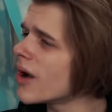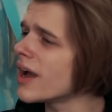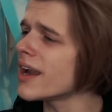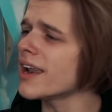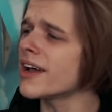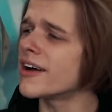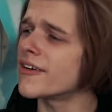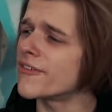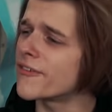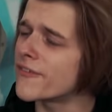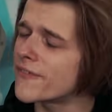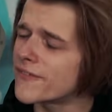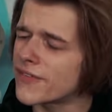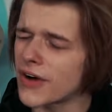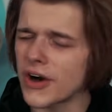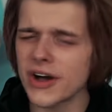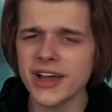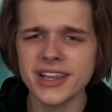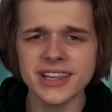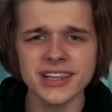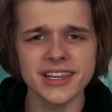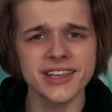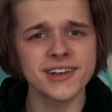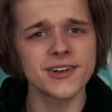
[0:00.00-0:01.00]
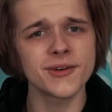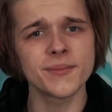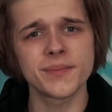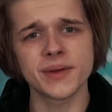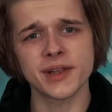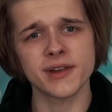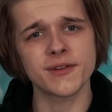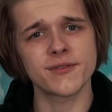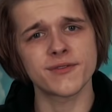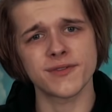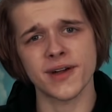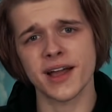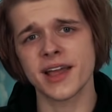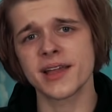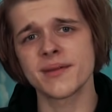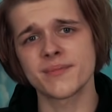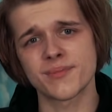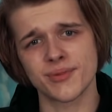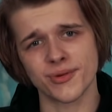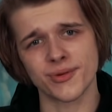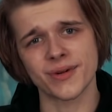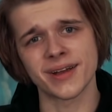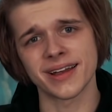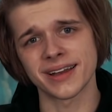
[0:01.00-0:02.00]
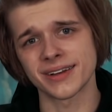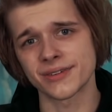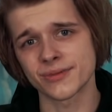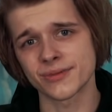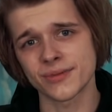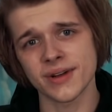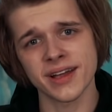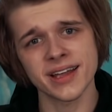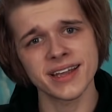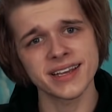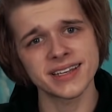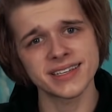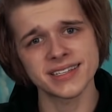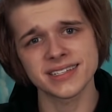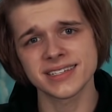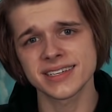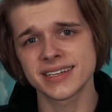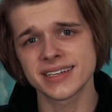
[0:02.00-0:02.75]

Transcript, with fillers: What a fun little bit of fine print, right?